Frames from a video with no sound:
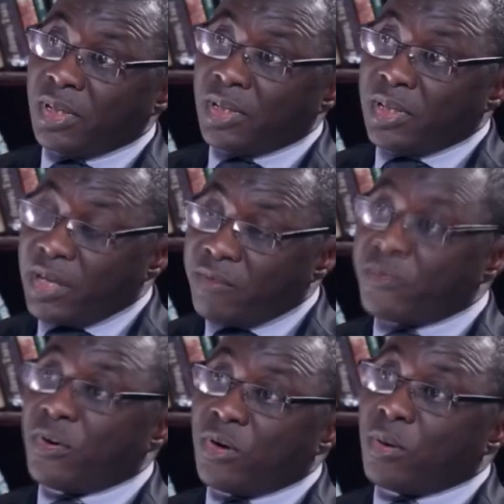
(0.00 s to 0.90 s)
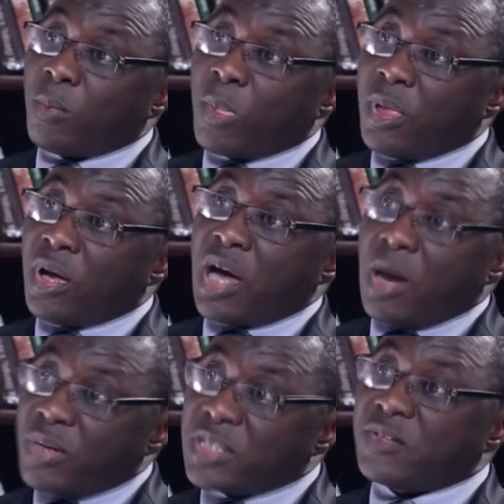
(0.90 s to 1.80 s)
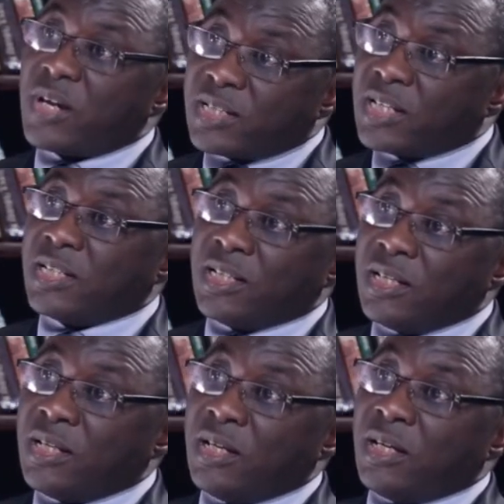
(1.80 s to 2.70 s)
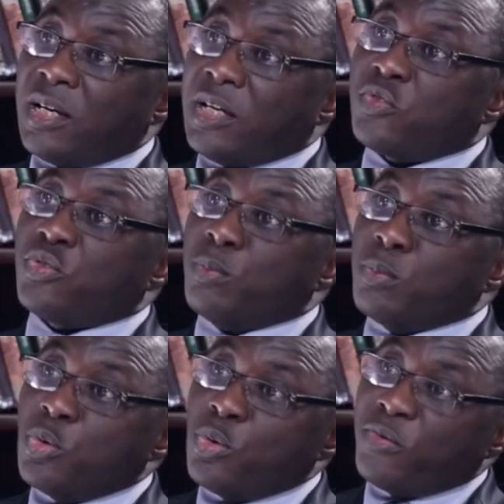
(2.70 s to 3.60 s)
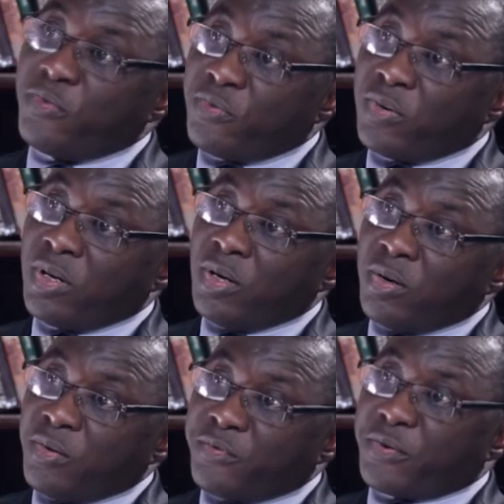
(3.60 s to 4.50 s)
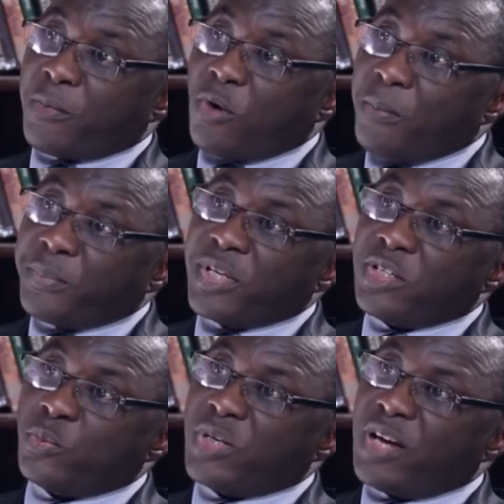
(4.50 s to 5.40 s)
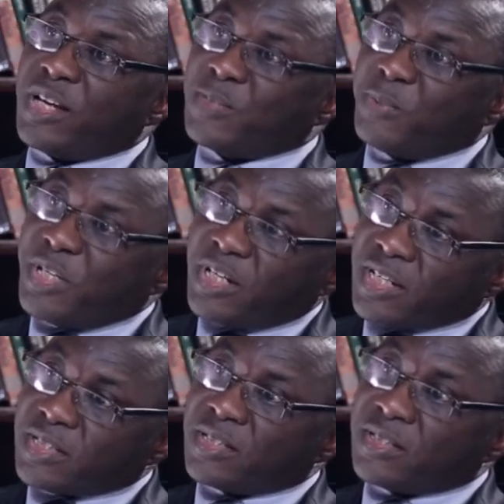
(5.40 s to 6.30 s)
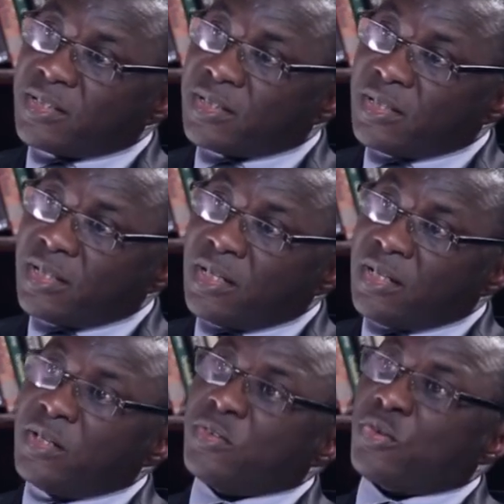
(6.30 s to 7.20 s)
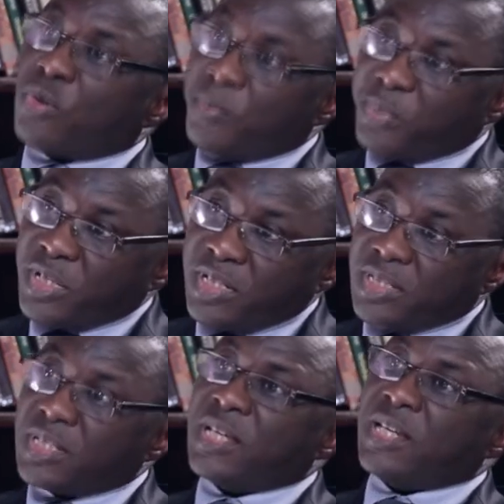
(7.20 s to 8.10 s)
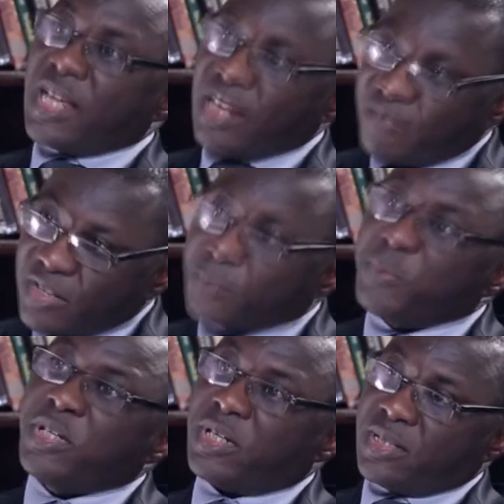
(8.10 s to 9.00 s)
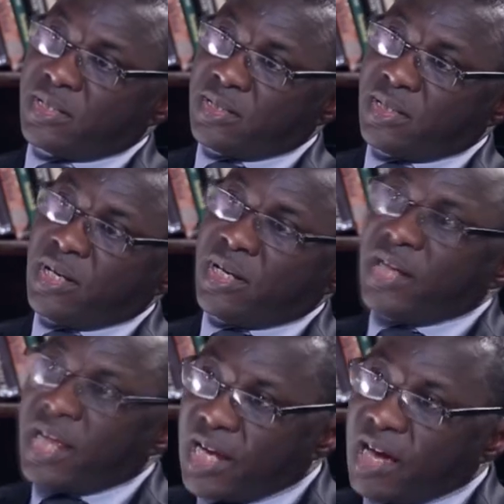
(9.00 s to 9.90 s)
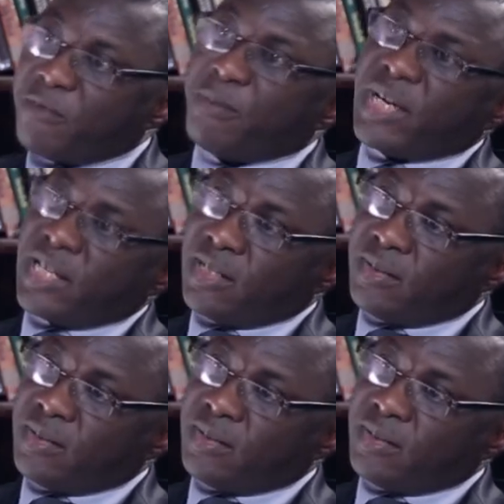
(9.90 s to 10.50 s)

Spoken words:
Therefore, our strategy is to move from companies without experience to companies that have experience, that have money.